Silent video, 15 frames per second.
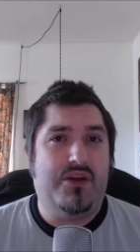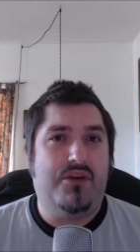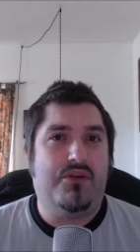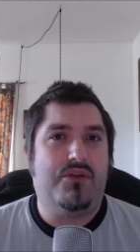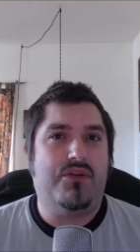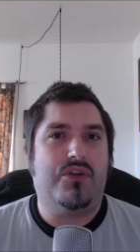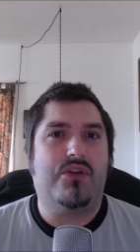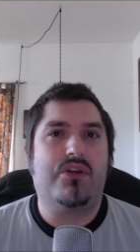
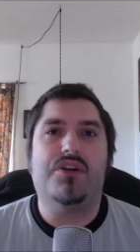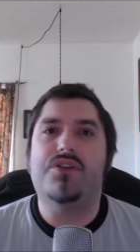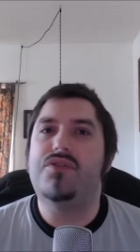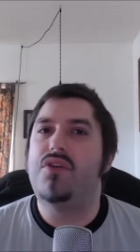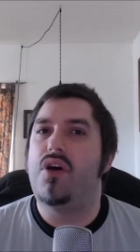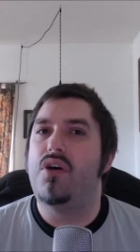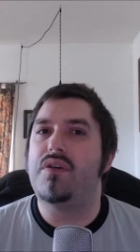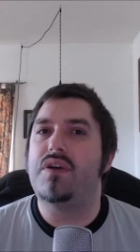you're going to
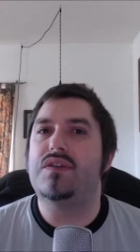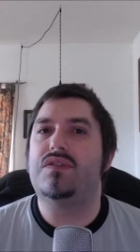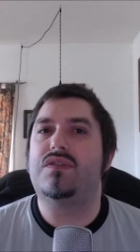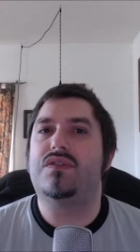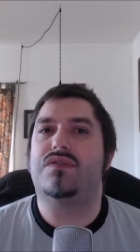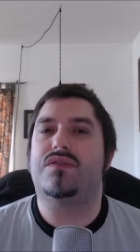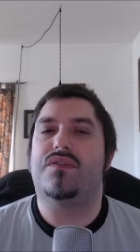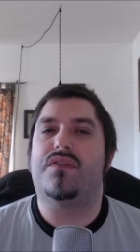notice
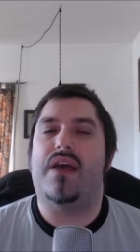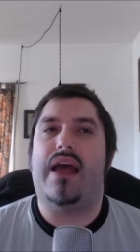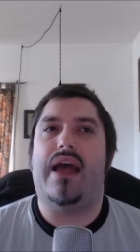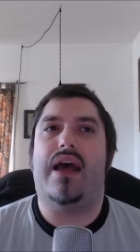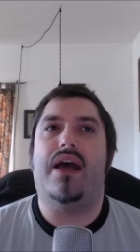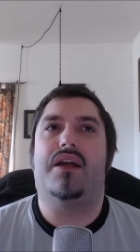that